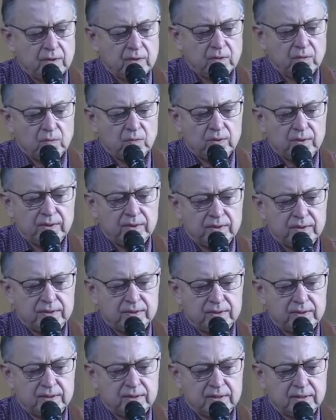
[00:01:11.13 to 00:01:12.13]
one of
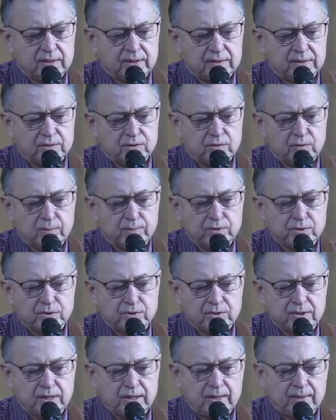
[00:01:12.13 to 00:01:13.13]
the scriptures
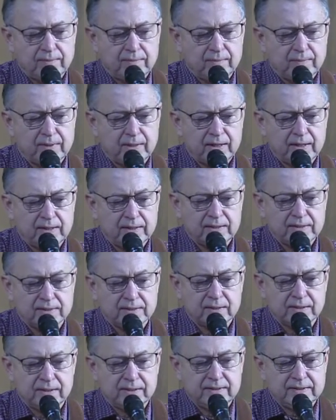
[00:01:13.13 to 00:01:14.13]
that came to mind is
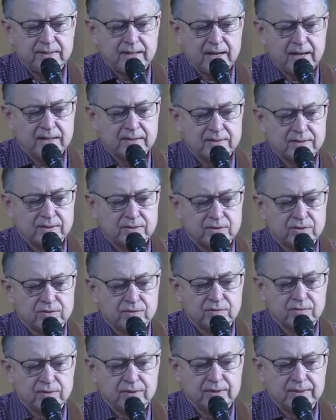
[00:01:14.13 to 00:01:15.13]
Ecclesiastes
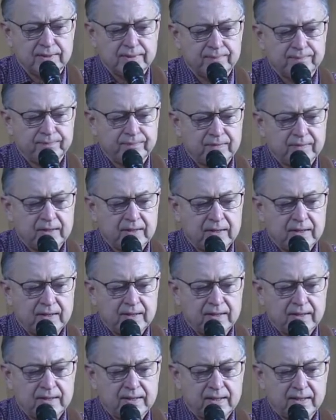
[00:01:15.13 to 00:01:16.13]
3,
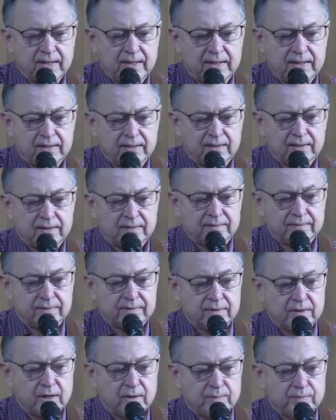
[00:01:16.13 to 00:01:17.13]
that
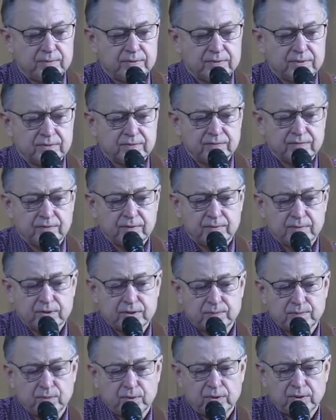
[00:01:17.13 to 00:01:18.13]
comes from
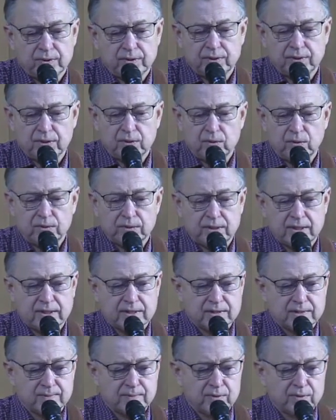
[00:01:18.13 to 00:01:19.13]
this book in the Old
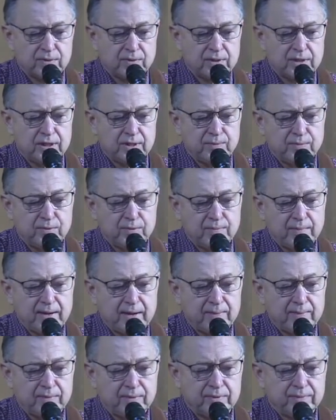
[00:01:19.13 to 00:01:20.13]
Testament or the Hebrew
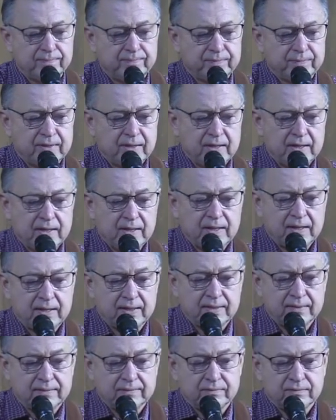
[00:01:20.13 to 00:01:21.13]
Bible.
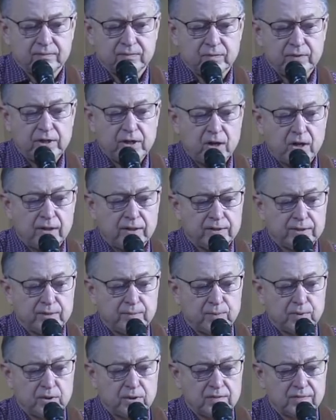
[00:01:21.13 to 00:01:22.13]
We call it the
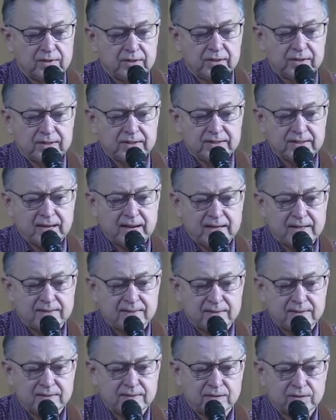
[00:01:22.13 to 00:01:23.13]
book of
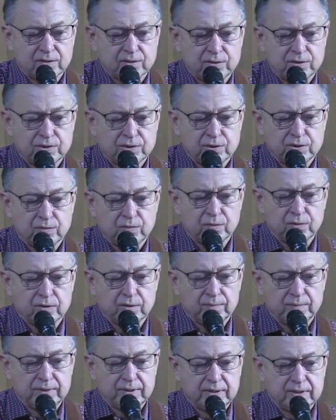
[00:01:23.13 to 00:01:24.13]
Ecclesiastes in the Christian
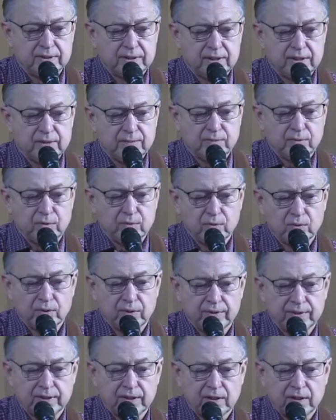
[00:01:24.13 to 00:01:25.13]
world, but in the Hebrew
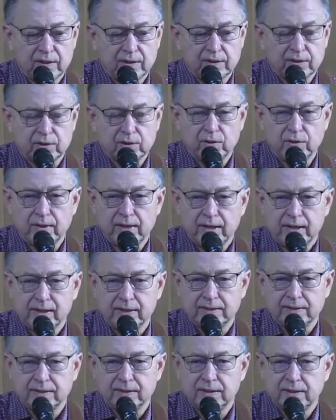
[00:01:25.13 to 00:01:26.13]
world they call it Kohelet,